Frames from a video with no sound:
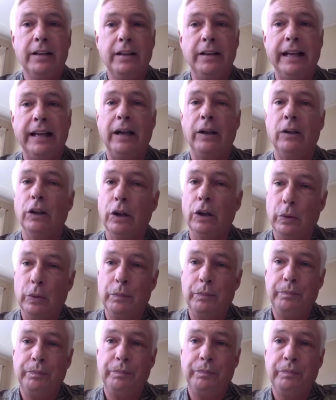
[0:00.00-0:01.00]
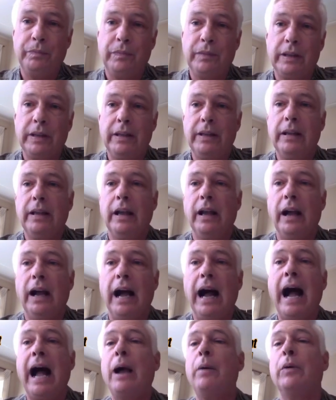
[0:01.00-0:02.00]
Now, Lou,
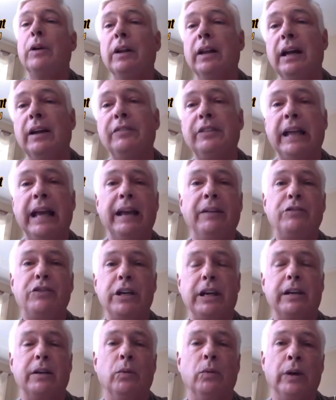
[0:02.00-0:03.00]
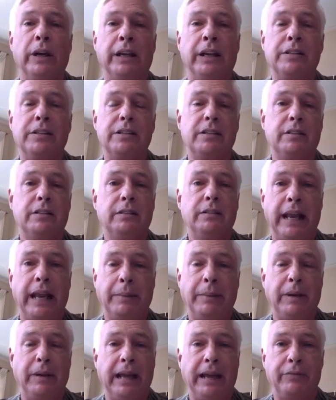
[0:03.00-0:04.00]
I would love to have chicken wings
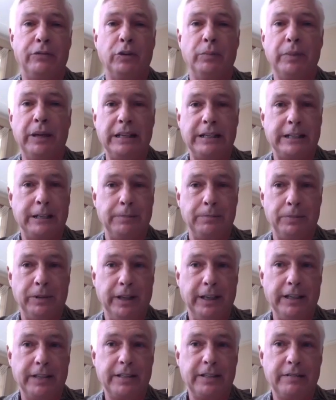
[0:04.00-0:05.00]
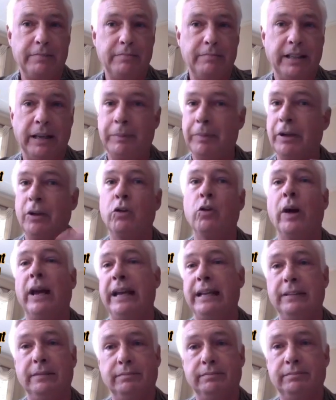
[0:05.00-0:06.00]
named after me someplace. That'd be
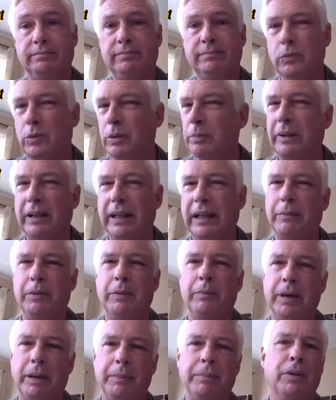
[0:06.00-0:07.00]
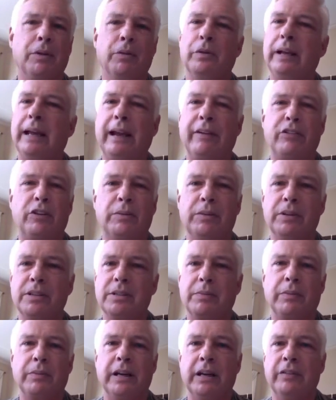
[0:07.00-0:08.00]
great. It wouldn't be lemon pepper, though. It would have to be
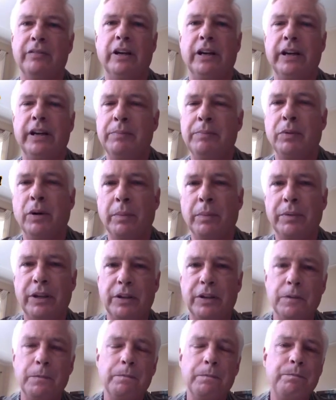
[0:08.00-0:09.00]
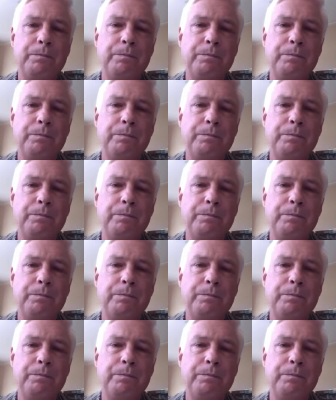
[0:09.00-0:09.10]
some kind of honey barbecue.